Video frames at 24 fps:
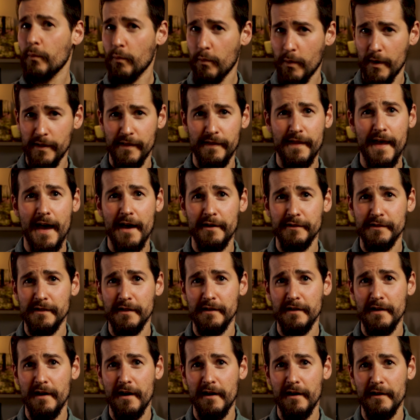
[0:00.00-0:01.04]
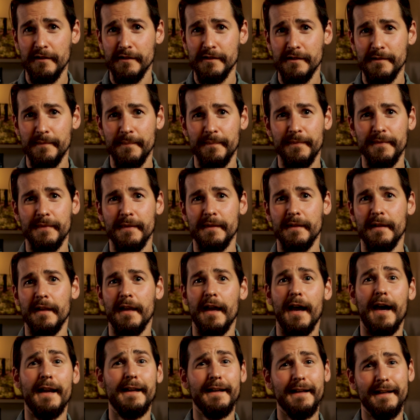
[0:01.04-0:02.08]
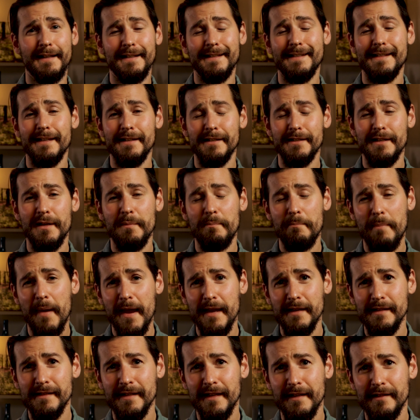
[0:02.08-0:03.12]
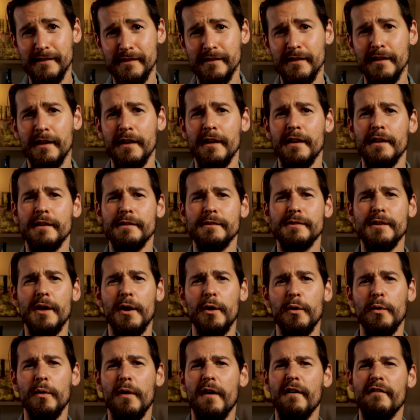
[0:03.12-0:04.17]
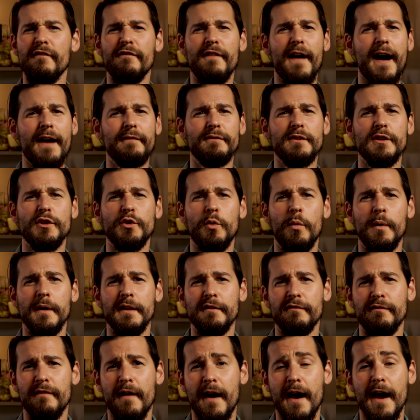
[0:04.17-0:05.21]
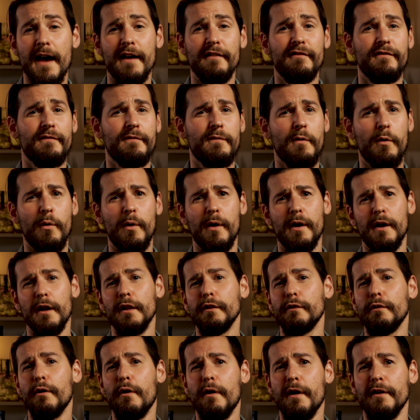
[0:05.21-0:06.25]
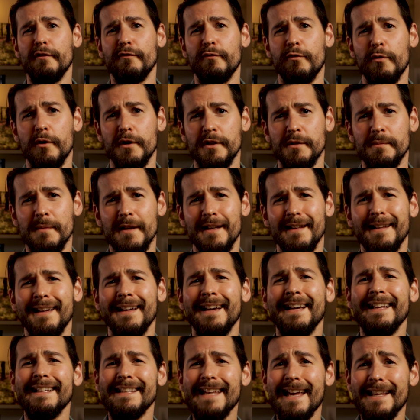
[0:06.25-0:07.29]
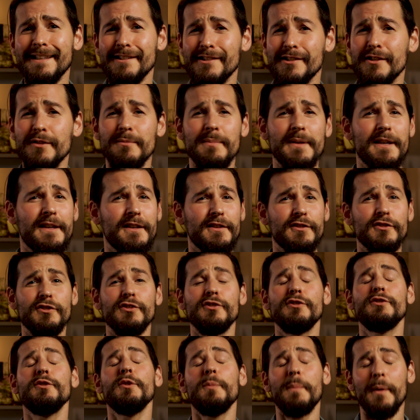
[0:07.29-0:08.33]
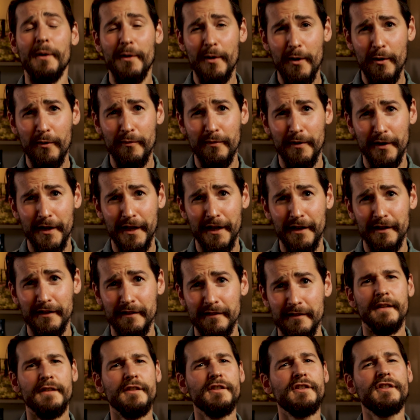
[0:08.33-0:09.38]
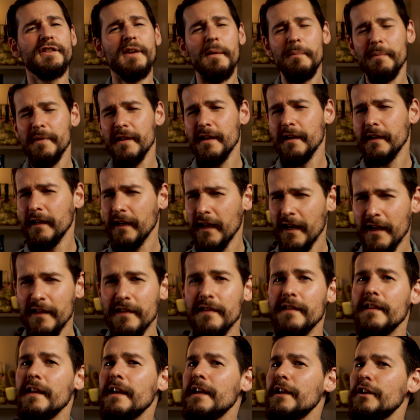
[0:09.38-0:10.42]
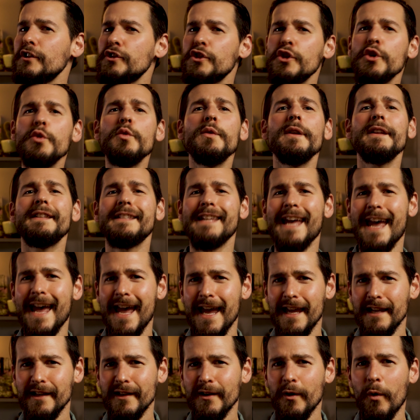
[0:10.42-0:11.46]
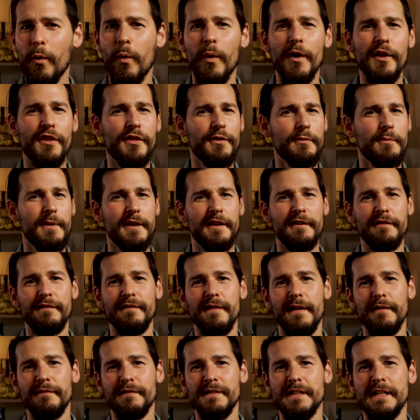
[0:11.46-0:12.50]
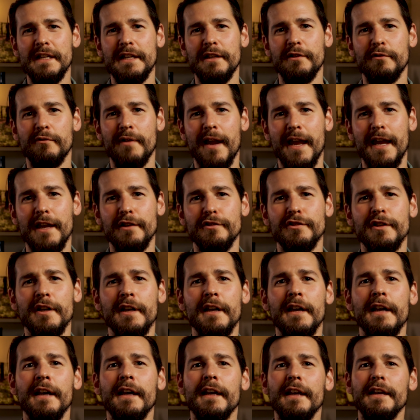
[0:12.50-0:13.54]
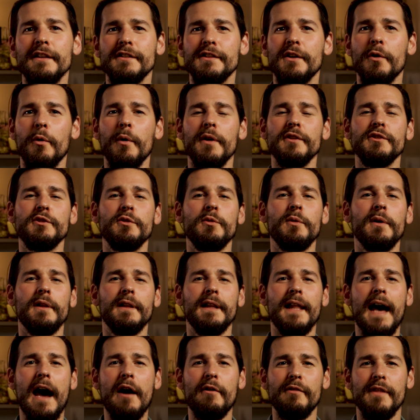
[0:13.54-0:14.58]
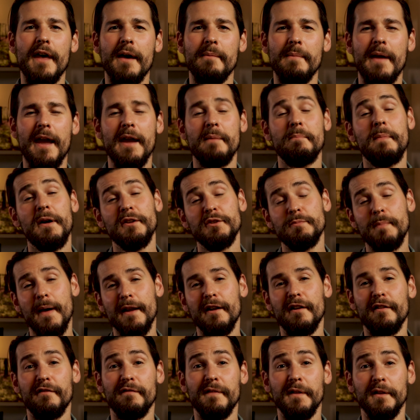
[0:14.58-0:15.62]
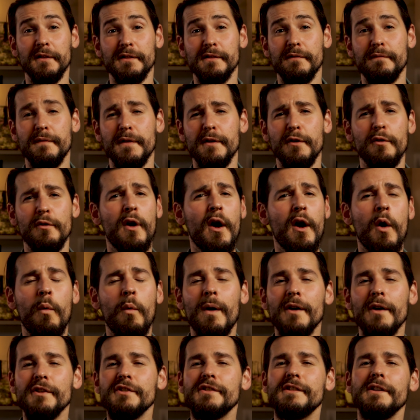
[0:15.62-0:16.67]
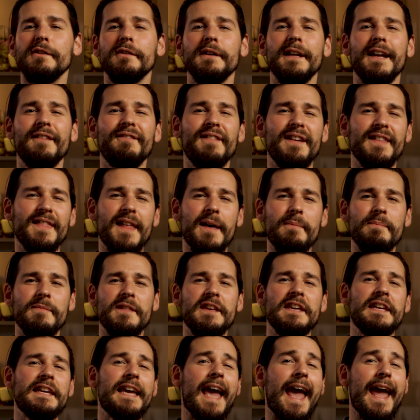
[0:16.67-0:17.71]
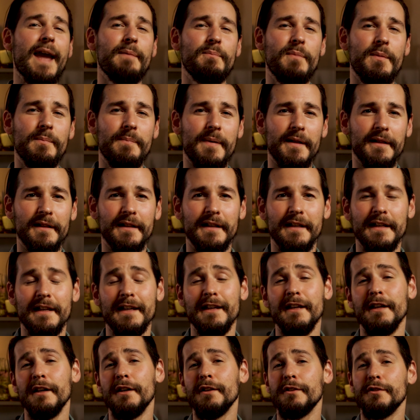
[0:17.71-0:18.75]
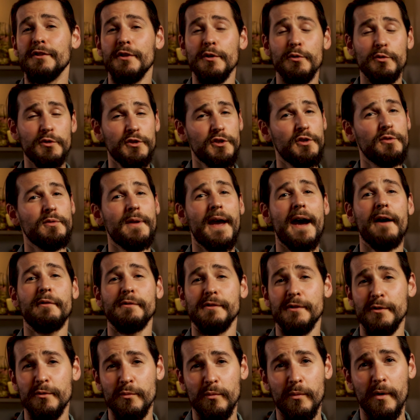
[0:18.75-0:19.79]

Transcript: 1,000 yards on a consistent basis. So 5 to 25 for law enforcement tends to be super overkill. Something in the 2 to 10 or 3 to 15 range is going to allow them a much better field of view while still giving them the capability to shoot out to